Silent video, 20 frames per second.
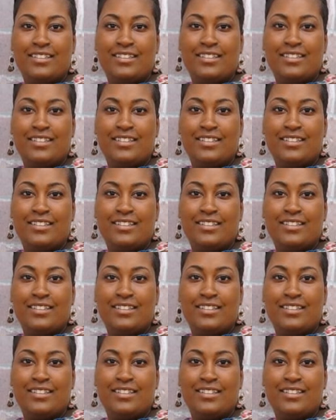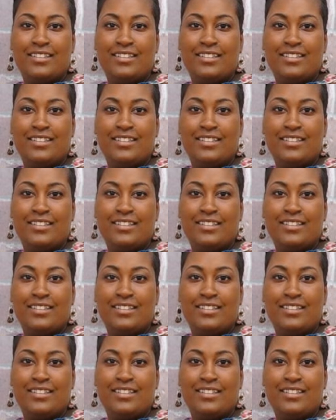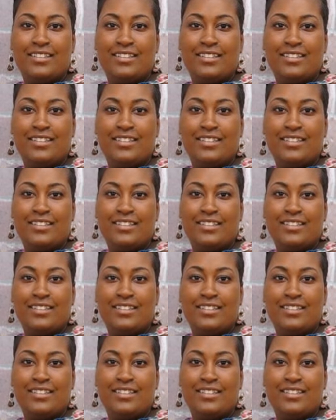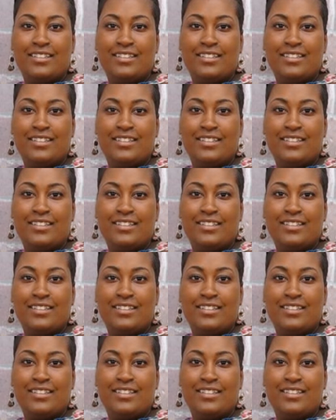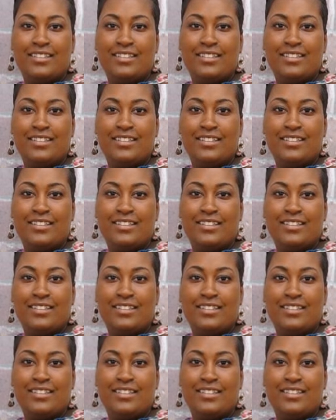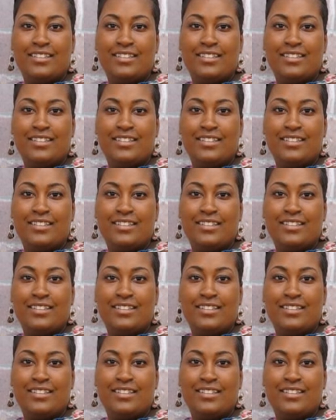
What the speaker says: This is a still picture; no speech is visible.